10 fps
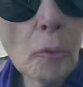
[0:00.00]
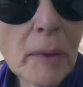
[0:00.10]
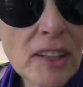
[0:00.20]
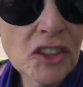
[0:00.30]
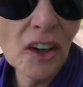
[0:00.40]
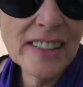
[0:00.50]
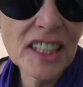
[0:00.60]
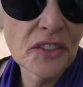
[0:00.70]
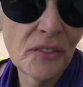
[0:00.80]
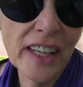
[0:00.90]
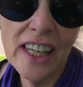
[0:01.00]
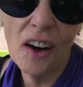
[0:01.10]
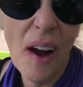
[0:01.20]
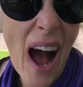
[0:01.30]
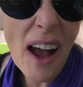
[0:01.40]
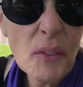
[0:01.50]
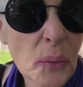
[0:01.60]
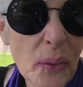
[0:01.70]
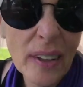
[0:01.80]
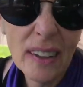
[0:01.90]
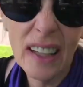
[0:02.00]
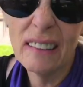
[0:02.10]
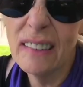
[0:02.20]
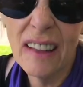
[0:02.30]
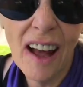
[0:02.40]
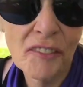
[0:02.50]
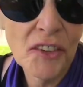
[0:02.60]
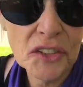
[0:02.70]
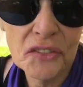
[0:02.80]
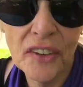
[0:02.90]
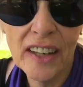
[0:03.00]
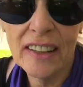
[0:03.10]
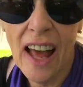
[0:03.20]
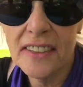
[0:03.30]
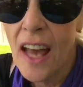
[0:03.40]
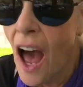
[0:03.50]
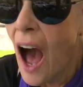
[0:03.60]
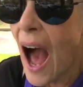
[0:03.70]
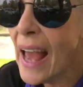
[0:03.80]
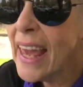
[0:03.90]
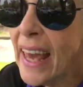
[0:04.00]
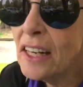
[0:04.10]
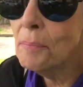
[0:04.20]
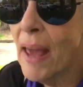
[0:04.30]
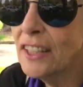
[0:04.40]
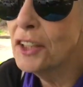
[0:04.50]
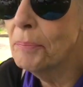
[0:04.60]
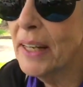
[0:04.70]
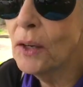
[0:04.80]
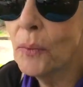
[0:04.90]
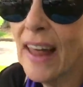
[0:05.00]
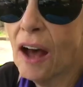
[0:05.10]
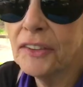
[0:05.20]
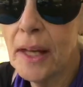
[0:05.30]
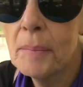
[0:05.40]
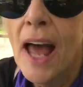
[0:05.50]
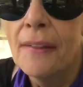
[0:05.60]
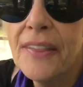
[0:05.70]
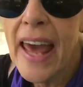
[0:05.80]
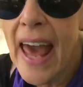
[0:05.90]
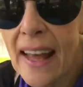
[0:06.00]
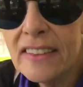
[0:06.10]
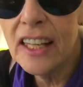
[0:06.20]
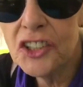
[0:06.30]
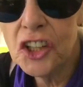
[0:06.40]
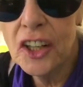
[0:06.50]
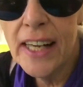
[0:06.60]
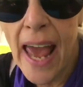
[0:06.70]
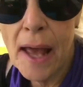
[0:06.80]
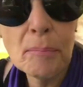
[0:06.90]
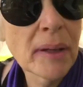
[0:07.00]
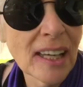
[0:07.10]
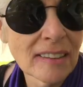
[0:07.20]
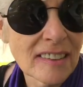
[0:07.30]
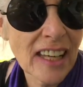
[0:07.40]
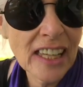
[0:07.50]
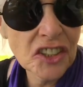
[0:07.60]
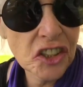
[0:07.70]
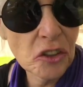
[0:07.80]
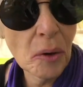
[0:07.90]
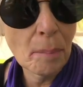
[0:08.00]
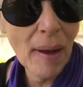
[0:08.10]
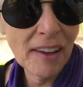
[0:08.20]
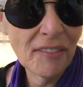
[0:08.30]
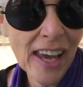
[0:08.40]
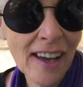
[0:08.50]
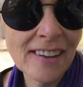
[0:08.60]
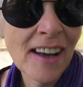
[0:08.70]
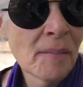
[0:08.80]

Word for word: you enjoyed this video. I really love those fairy lights. I can't imagine being without them. They add such good ambience into my van,